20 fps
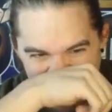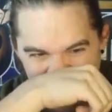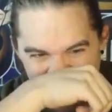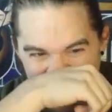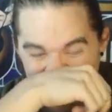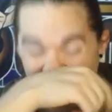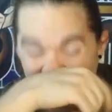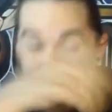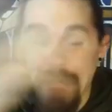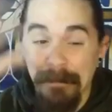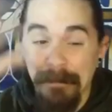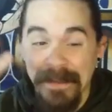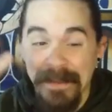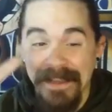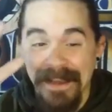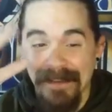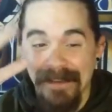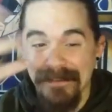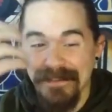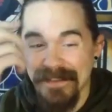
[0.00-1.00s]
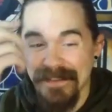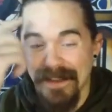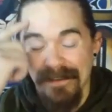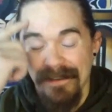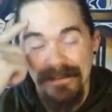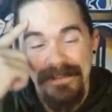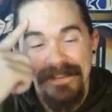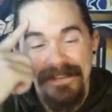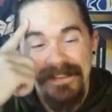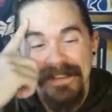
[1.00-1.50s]
I was happy. I was I
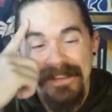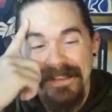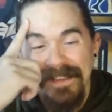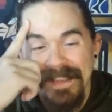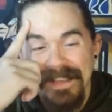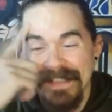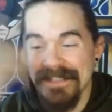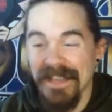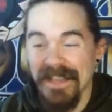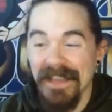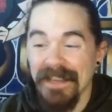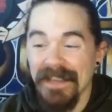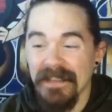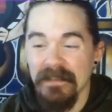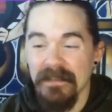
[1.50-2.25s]
was excited